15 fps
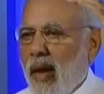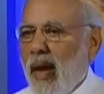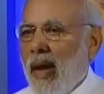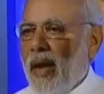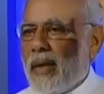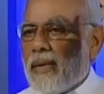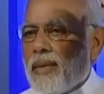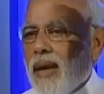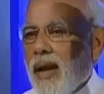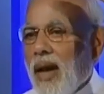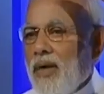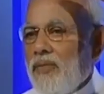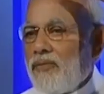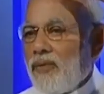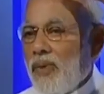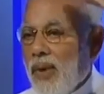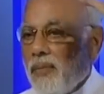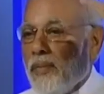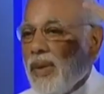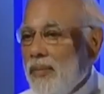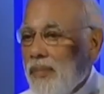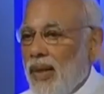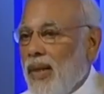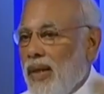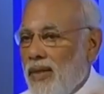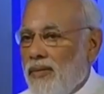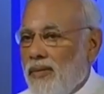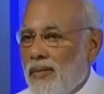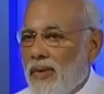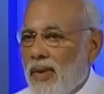as I firmly
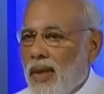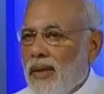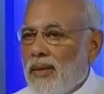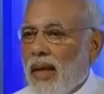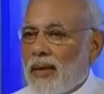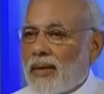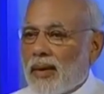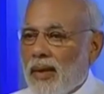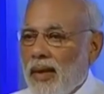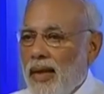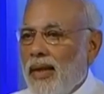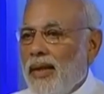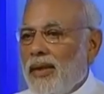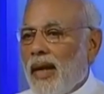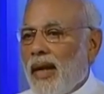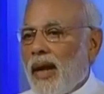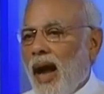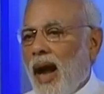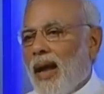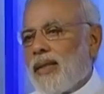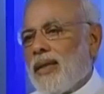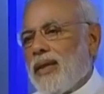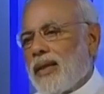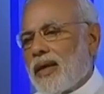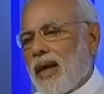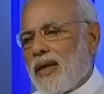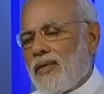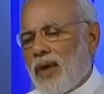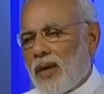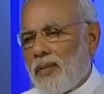believe that clean and hygienic
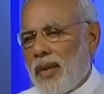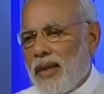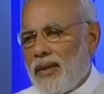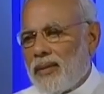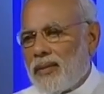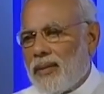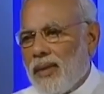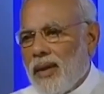environment